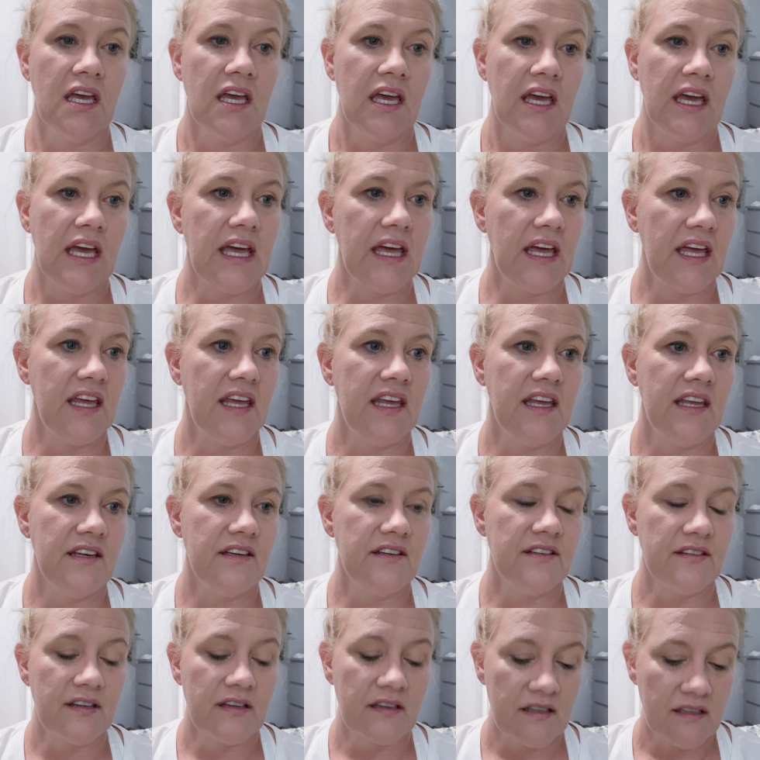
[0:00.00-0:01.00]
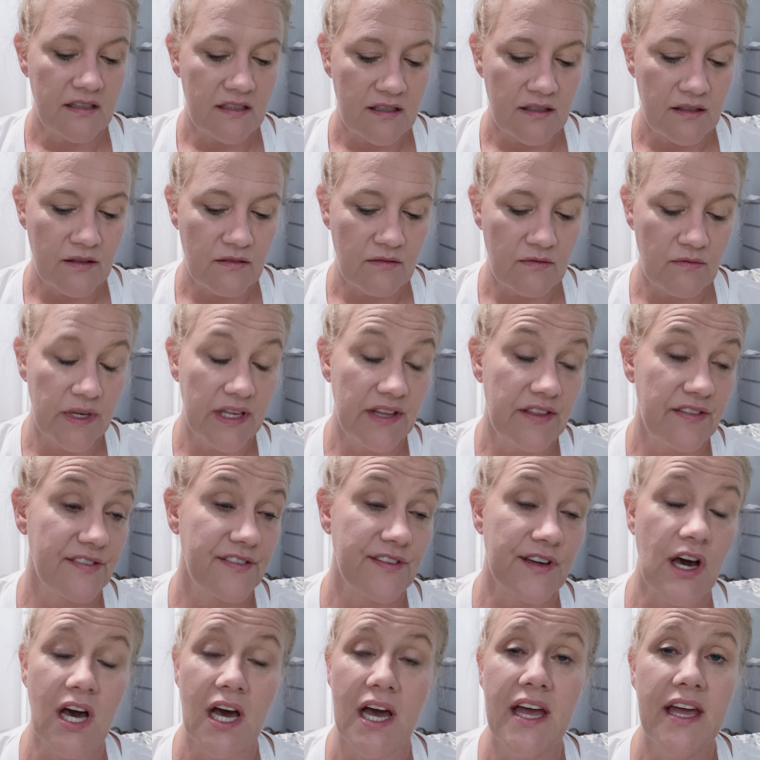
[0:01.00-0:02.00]
And we
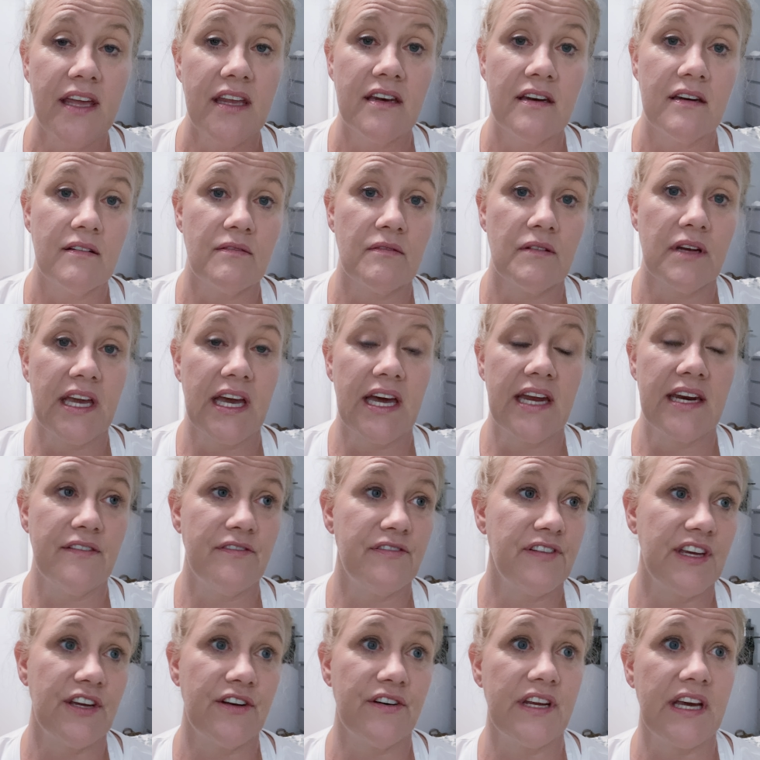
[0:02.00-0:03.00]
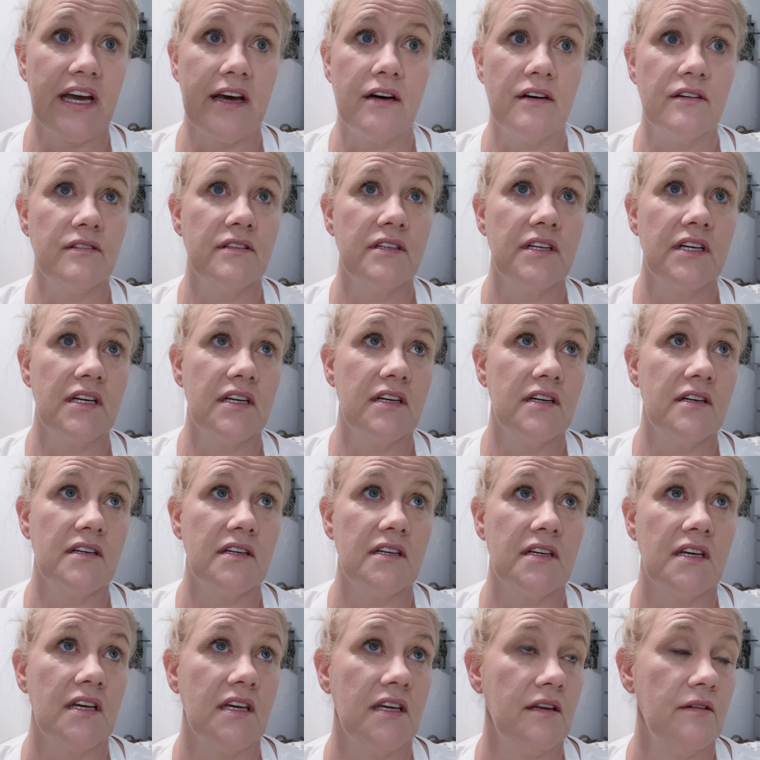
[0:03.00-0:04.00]
thought we had it figured out
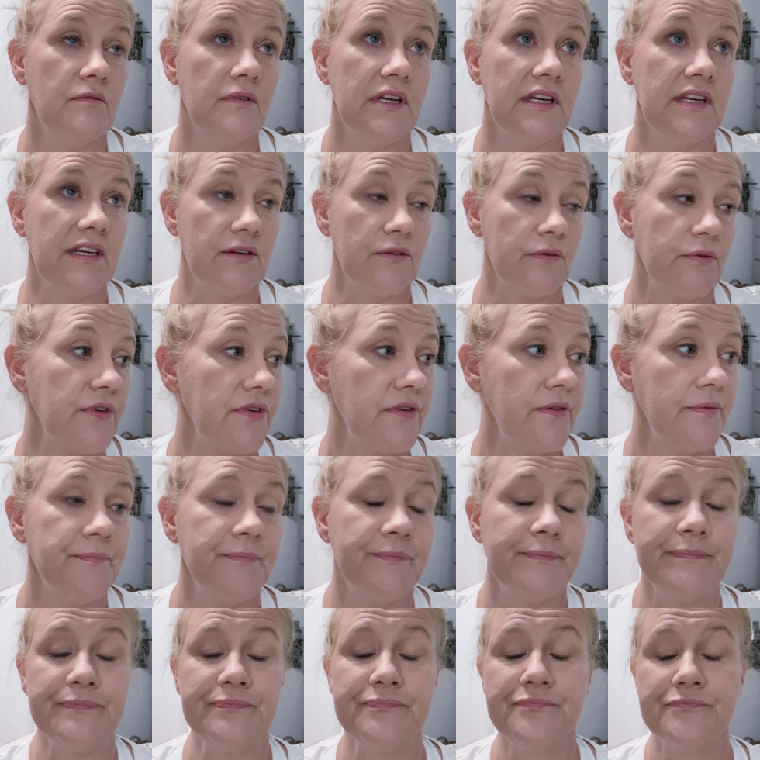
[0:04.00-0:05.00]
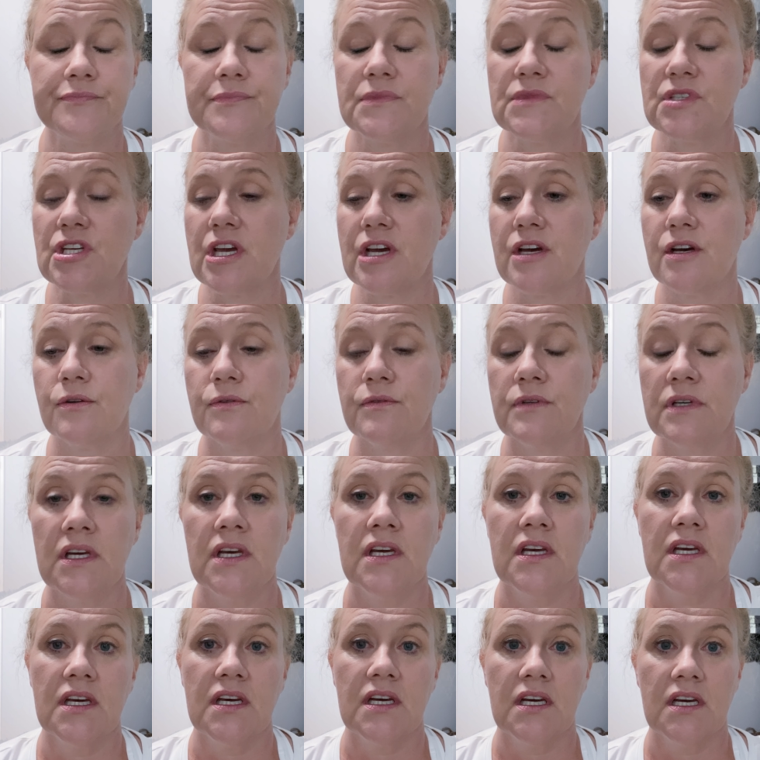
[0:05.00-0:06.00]
and we don't. So
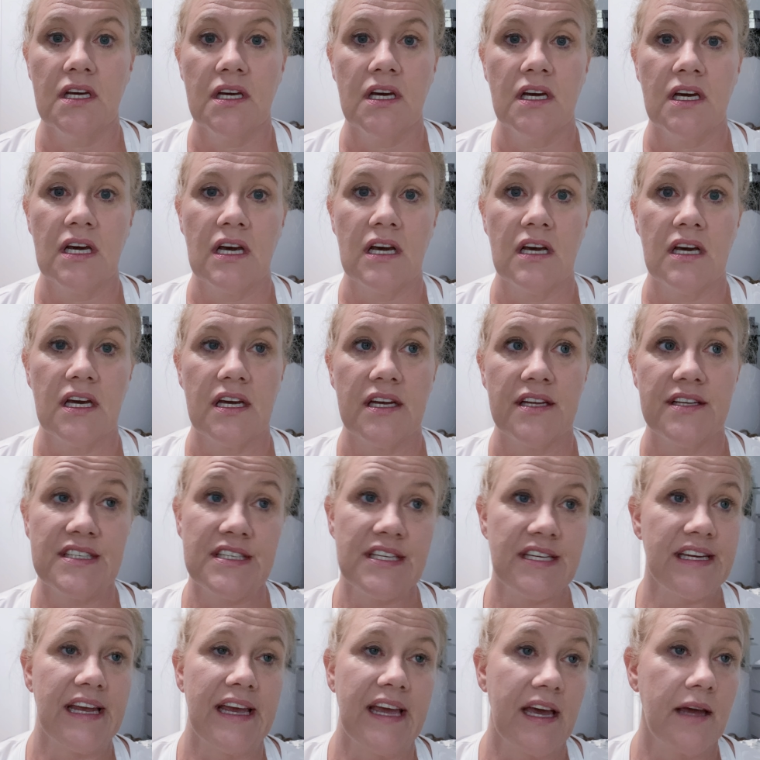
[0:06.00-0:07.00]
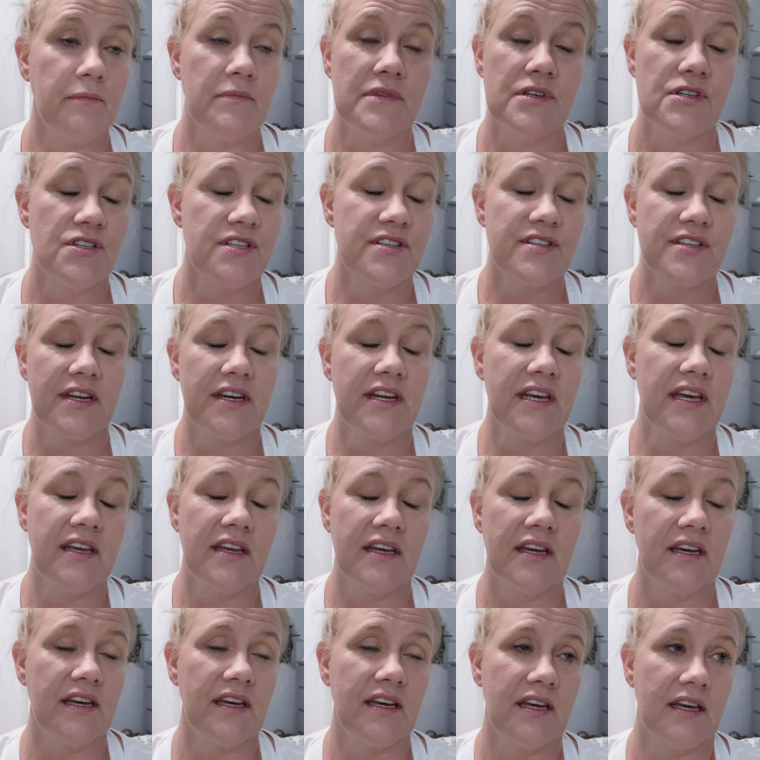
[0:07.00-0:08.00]
today I'm just gonna
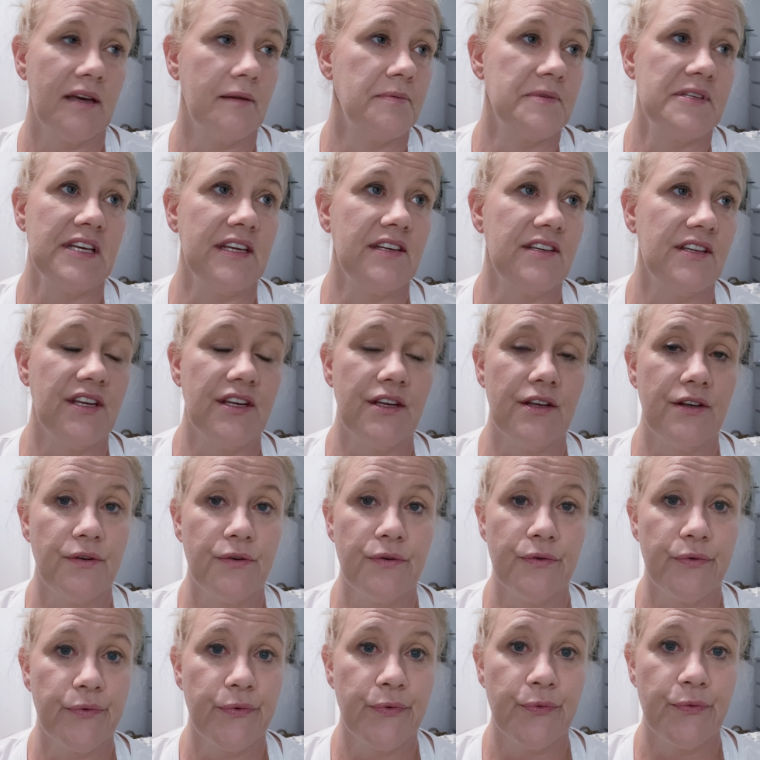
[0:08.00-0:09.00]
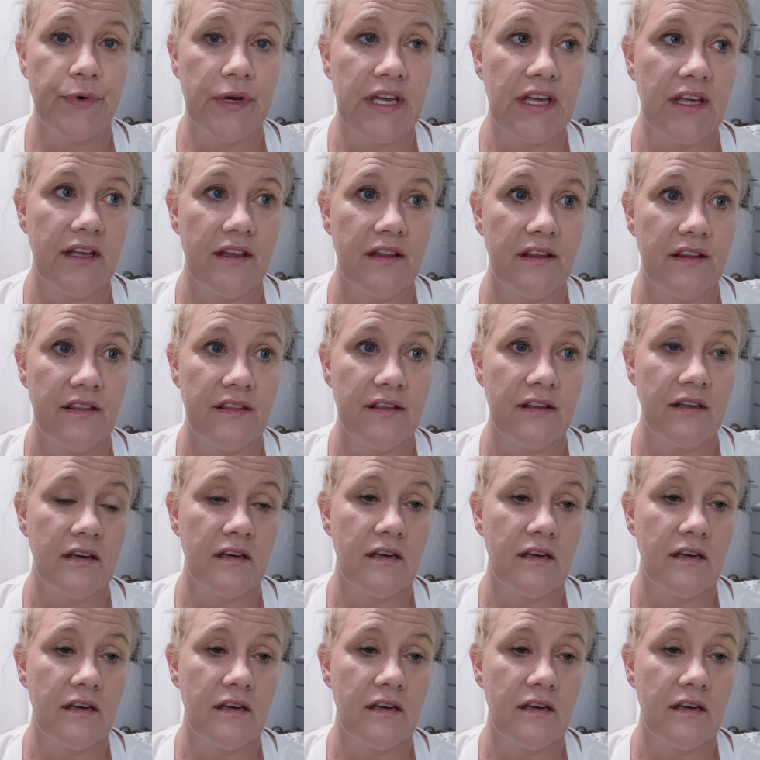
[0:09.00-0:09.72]
update you with,